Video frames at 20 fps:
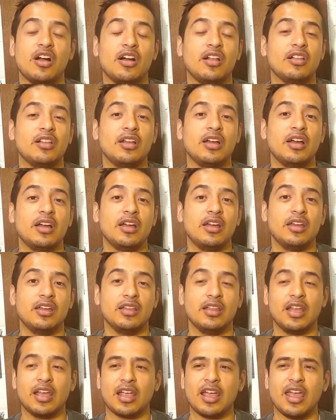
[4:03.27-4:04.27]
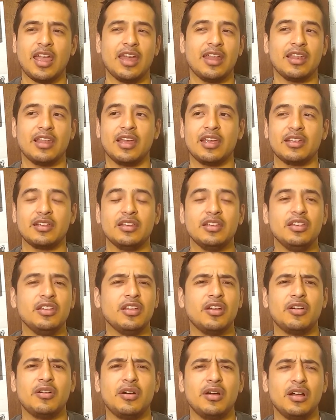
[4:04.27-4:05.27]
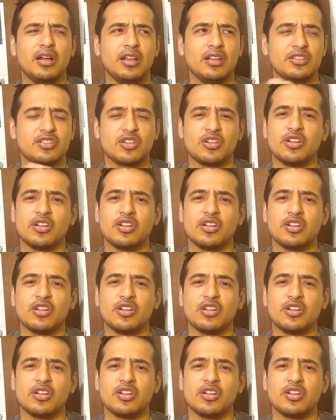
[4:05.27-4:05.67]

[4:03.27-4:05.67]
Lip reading: I had a